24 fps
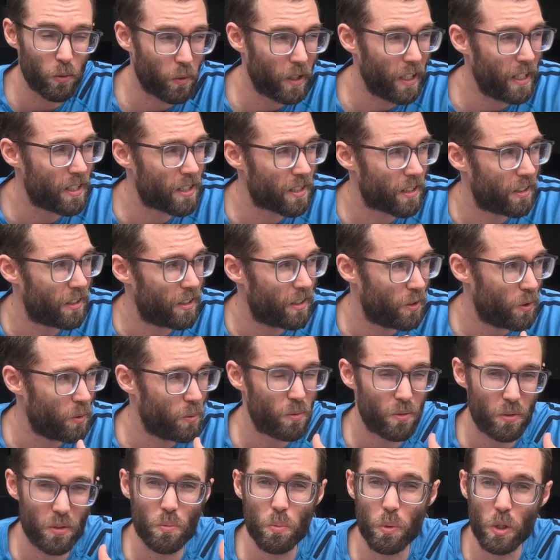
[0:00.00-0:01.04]
reason you
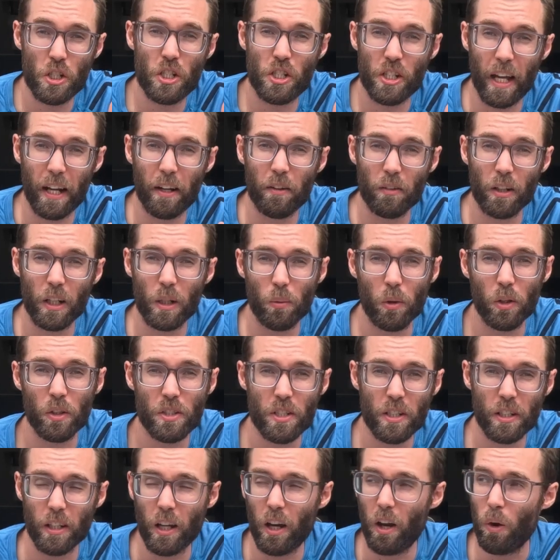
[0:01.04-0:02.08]
would generally want
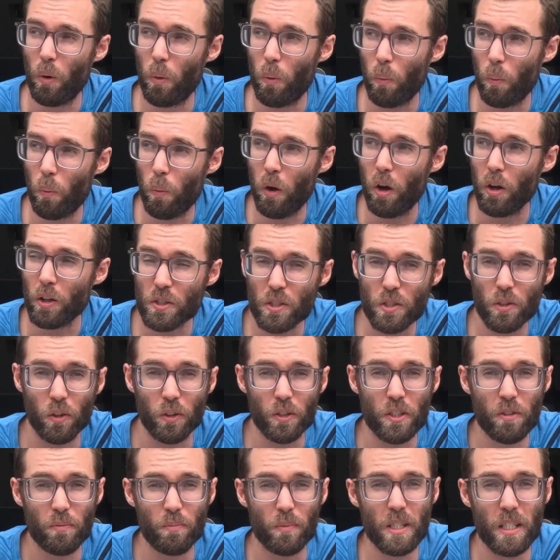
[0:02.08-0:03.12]
to know what
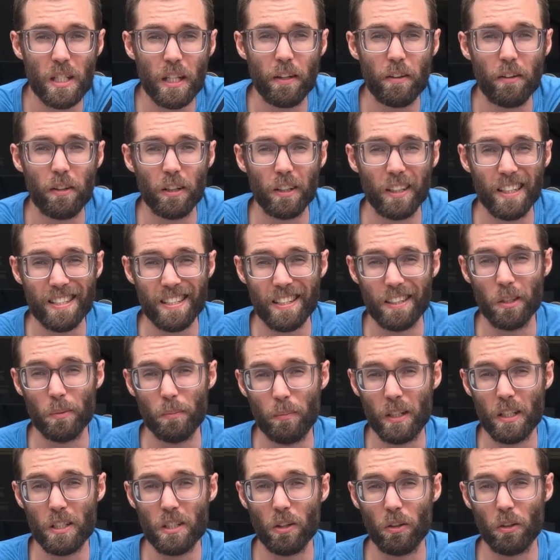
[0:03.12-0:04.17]
sort of material is in the
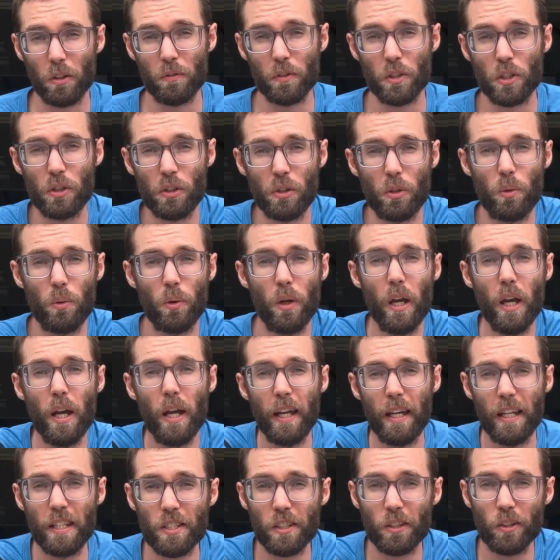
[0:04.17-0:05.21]
midsole of a shoe
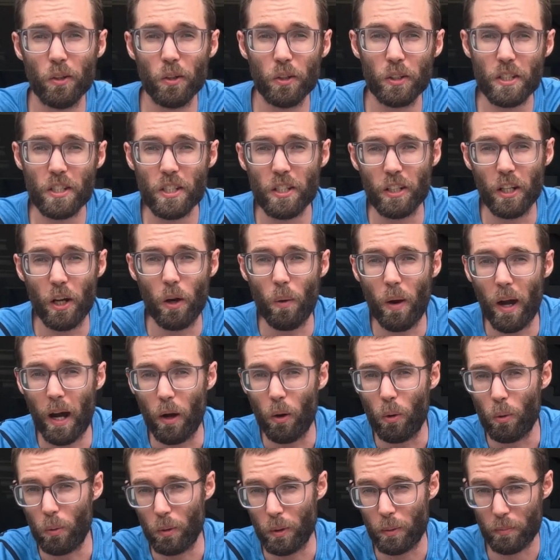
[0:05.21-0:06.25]
is in order to know
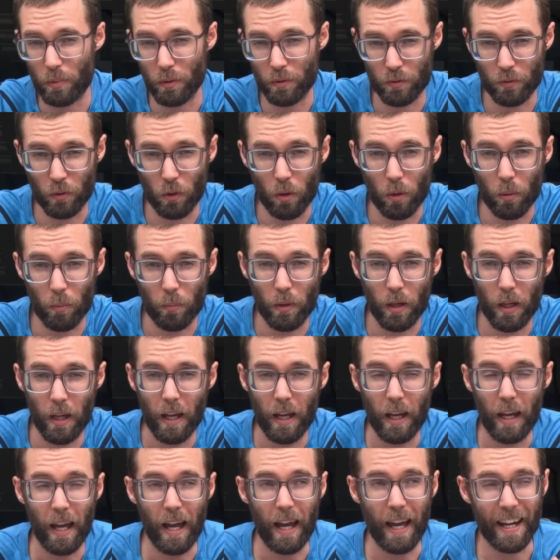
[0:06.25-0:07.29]
how it would perform.
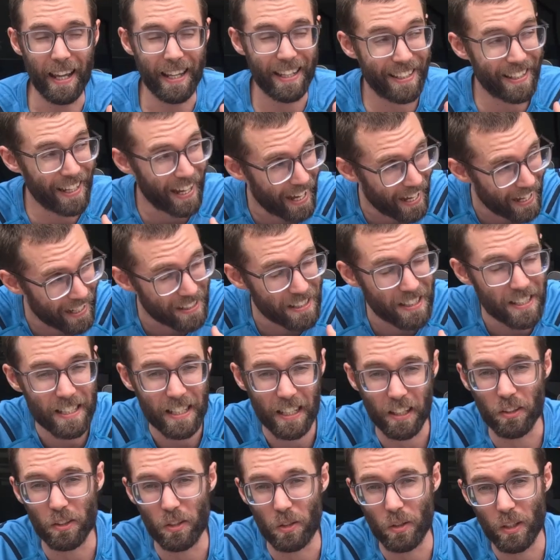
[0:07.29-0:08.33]
And I can
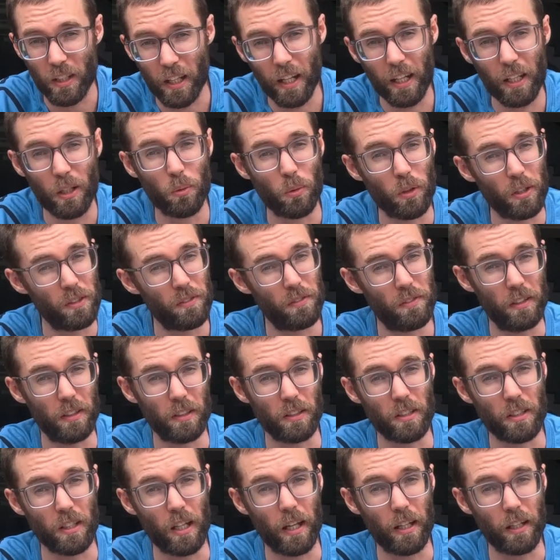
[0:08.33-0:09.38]
tell you kind of what it
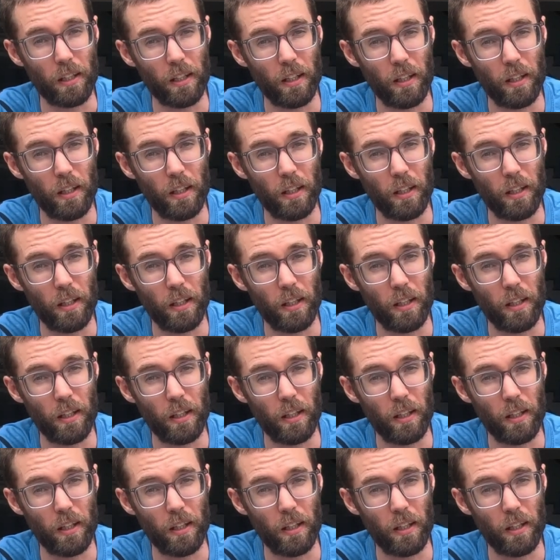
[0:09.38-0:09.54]
feels like.